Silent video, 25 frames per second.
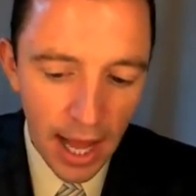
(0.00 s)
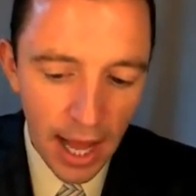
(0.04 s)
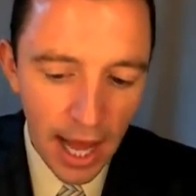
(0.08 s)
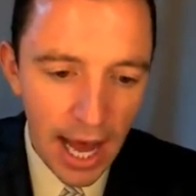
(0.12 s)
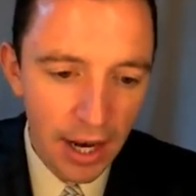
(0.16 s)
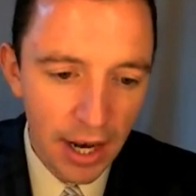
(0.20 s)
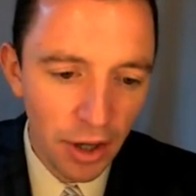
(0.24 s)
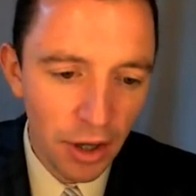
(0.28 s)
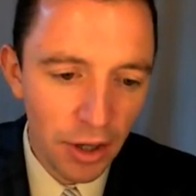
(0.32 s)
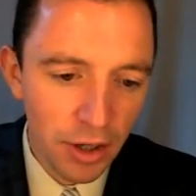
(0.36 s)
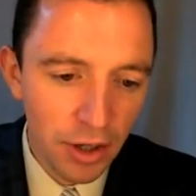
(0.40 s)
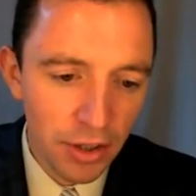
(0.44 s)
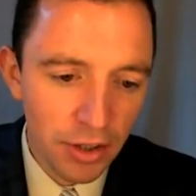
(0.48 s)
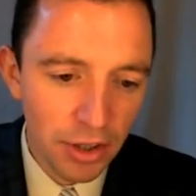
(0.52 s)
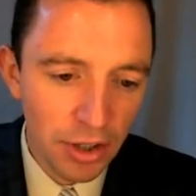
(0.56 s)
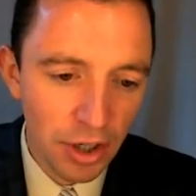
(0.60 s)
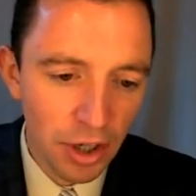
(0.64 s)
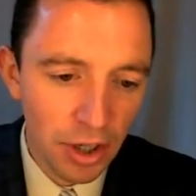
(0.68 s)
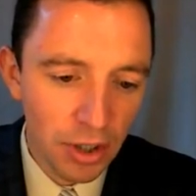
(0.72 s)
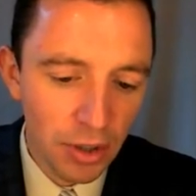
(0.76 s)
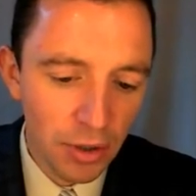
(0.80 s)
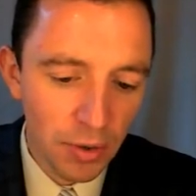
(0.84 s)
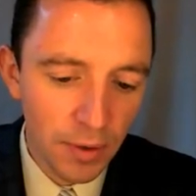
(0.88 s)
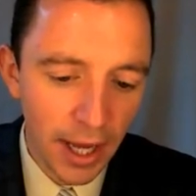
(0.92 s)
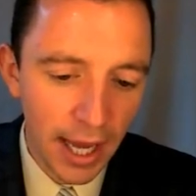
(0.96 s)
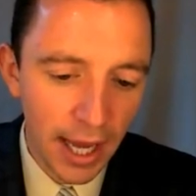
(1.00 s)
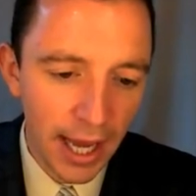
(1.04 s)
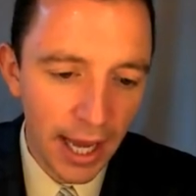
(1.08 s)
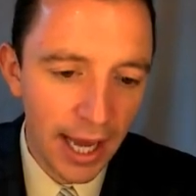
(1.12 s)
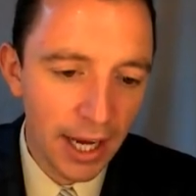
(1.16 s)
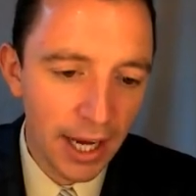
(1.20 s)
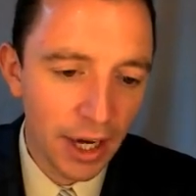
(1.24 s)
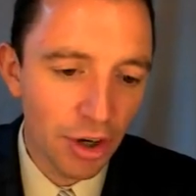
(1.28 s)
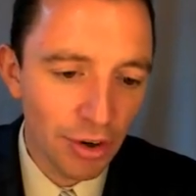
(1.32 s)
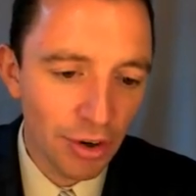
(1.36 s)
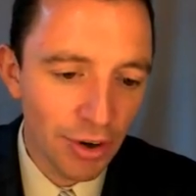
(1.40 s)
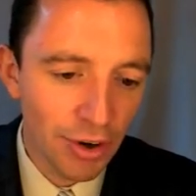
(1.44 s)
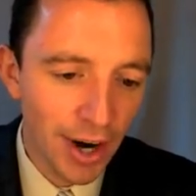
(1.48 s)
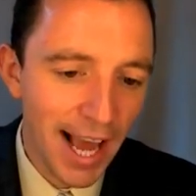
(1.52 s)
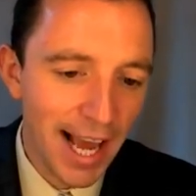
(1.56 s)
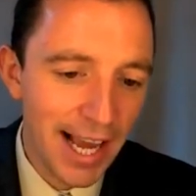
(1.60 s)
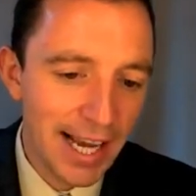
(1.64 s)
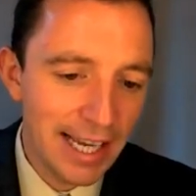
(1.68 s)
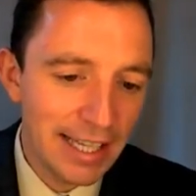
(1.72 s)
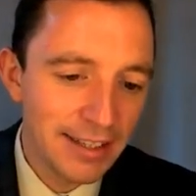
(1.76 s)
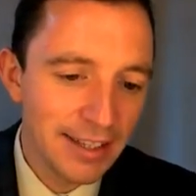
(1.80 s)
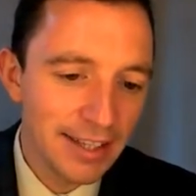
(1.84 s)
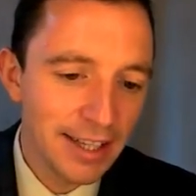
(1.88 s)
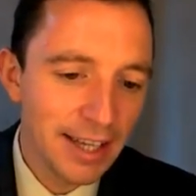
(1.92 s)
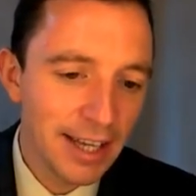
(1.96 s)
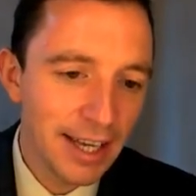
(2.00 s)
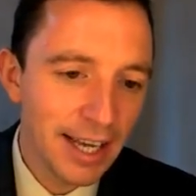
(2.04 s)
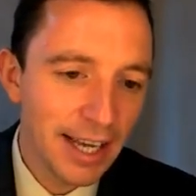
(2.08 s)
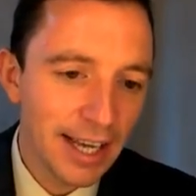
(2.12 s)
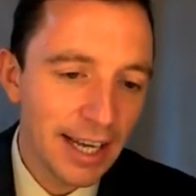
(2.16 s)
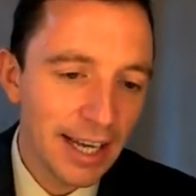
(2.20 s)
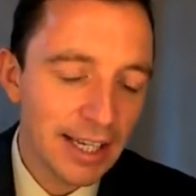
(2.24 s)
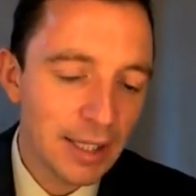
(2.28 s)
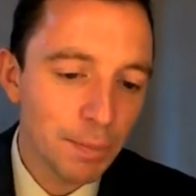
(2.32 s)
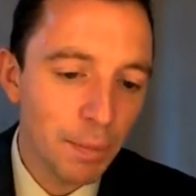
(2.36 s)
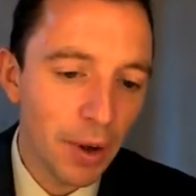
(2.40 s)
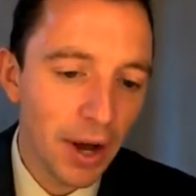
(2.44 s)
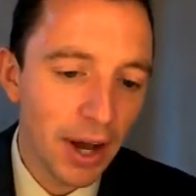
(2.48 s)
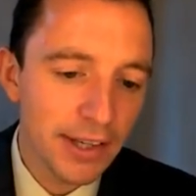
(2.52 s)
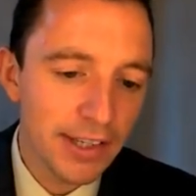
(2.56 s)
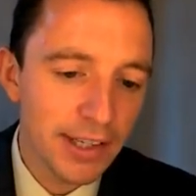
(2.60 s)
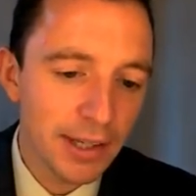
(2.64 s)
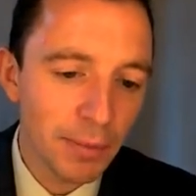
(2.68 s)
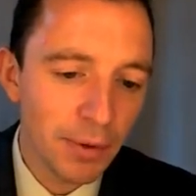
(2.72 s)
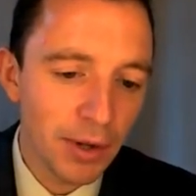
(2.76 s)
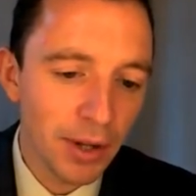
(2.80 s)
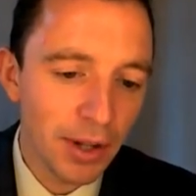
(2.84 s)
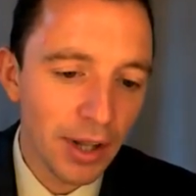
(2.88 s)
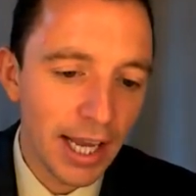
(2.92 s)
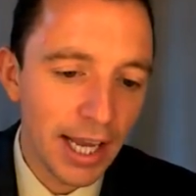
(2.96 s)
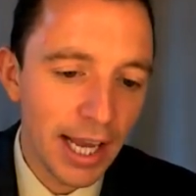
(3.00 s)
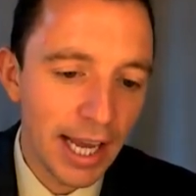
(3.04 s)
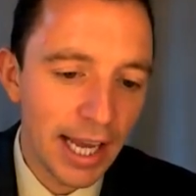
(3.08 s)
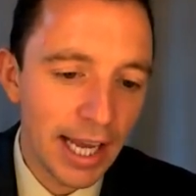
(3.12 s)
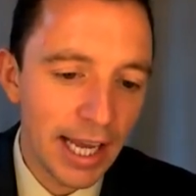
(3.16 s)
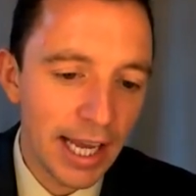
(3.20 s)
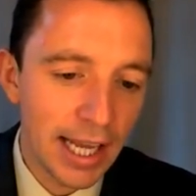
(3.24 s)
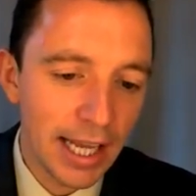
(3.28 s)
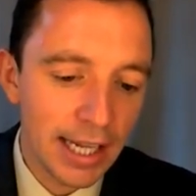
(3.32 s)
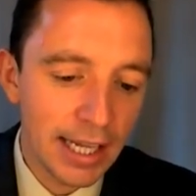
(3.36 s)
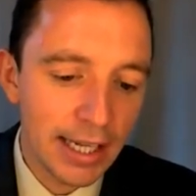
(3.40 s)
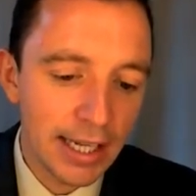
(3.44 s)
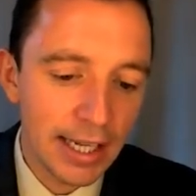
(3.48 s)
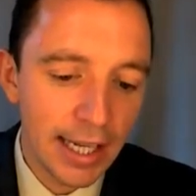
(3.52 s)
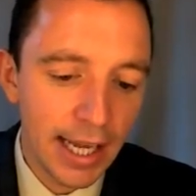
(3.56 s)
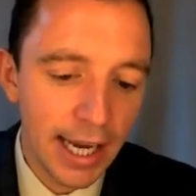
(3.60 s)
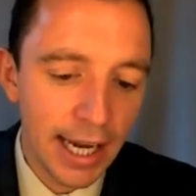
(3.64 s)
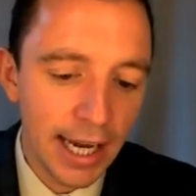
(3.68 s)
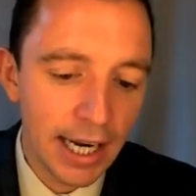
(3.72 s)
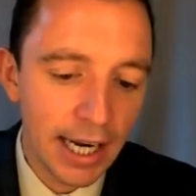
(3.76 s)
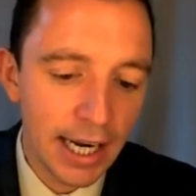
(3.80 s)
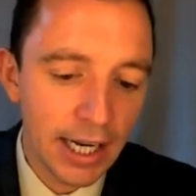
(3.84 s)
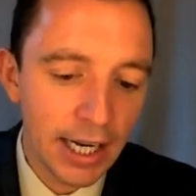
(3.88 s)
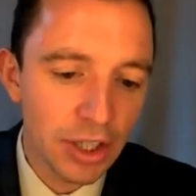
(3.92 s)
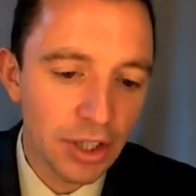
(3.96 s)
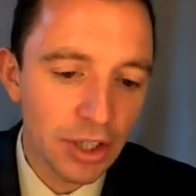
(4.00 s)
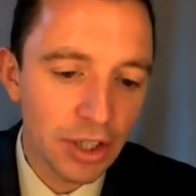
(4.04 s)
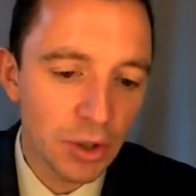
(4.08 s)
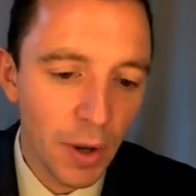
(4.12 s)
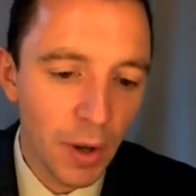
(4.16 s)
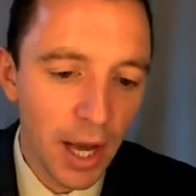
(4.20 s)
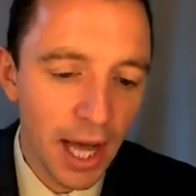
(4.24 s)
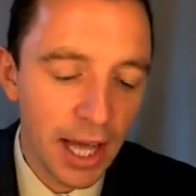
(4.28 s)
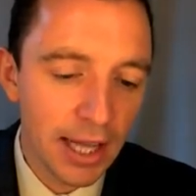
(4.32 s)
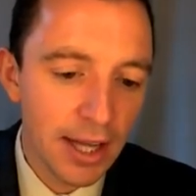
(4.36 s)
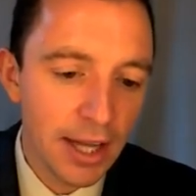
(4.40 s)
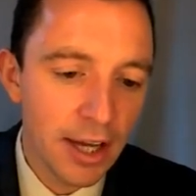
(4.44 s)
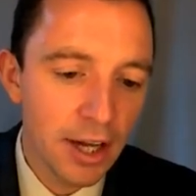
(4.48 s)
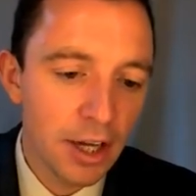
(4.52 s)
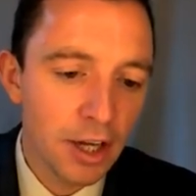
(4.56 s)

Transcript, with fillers: and also uh, grade is possible in English as well